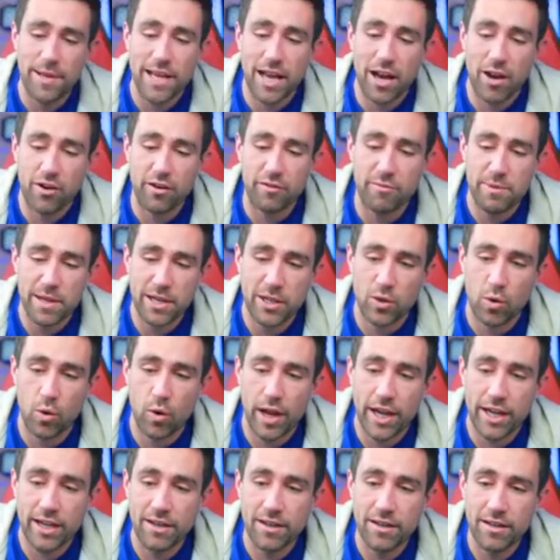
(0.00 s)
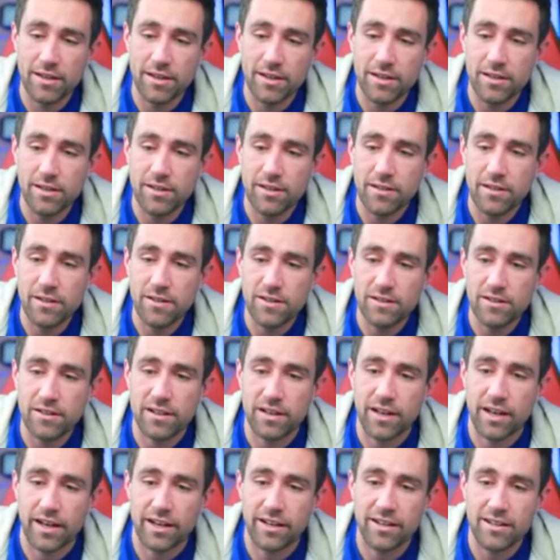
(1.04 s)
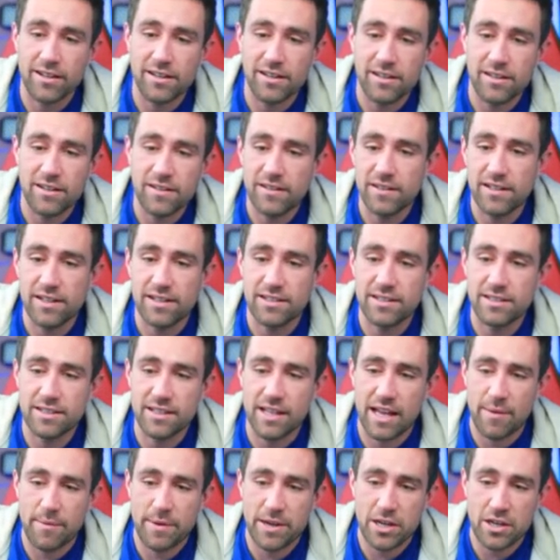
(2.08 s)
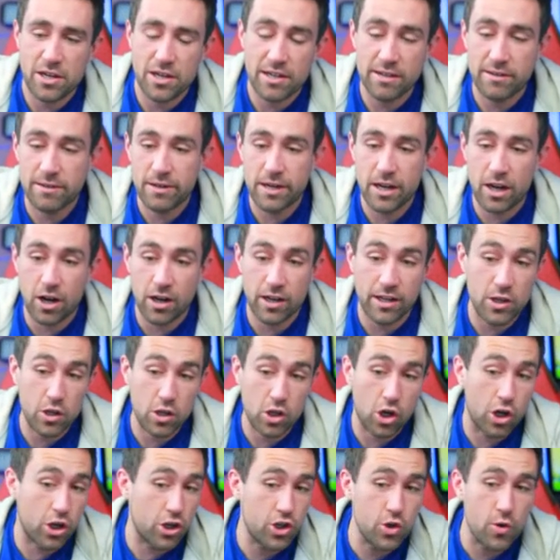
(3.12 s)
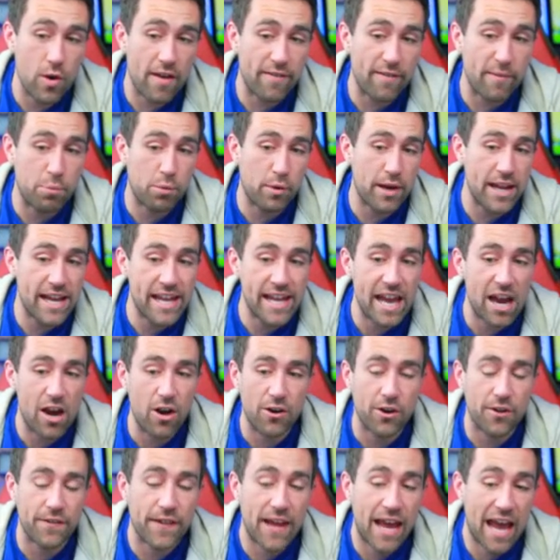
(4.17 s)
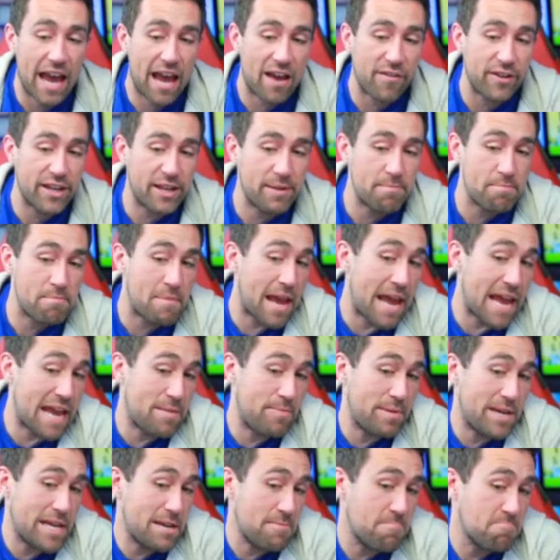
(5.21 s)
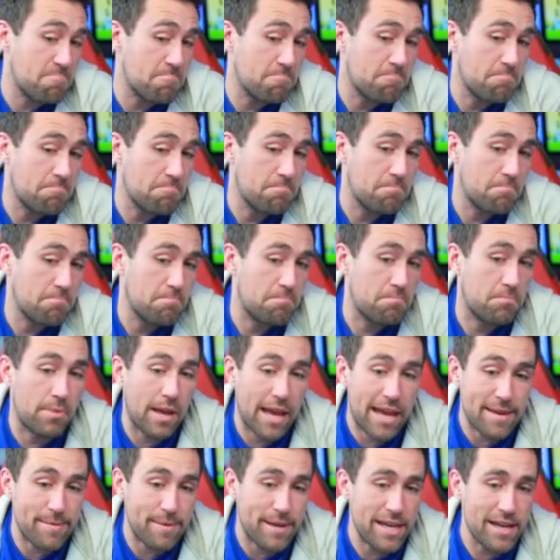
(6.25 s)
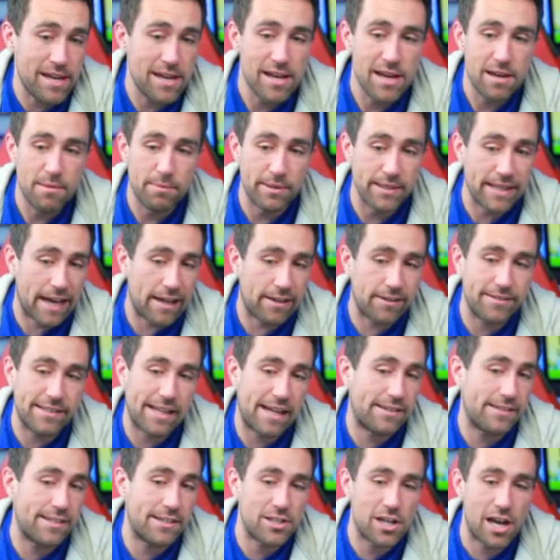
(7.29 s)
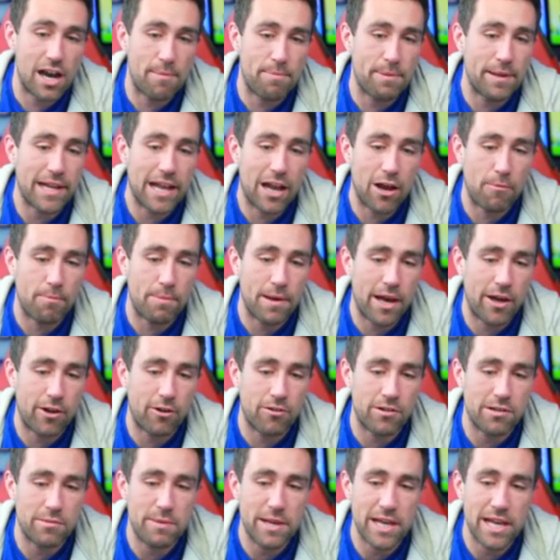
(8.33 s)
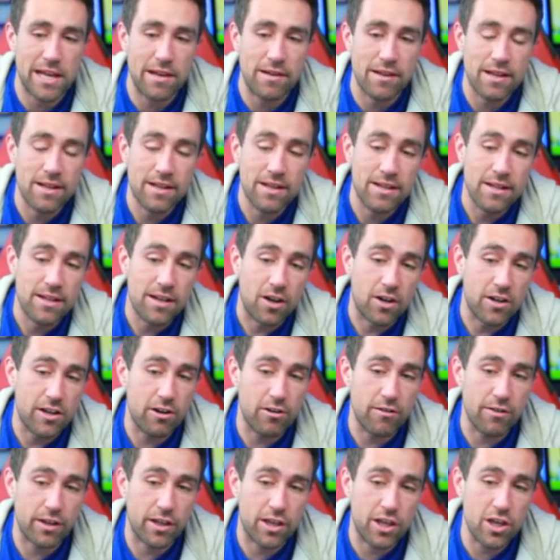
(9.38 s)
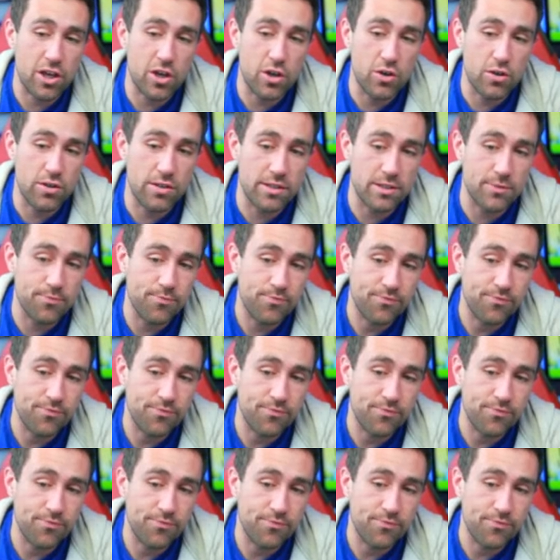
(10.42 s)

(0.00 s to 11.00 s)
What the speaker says: out of Bitcoin. Okay, this, I mean, could you have a breakout on the halving? Maybe, but that's a topping out pattern to me. Here are the Qs.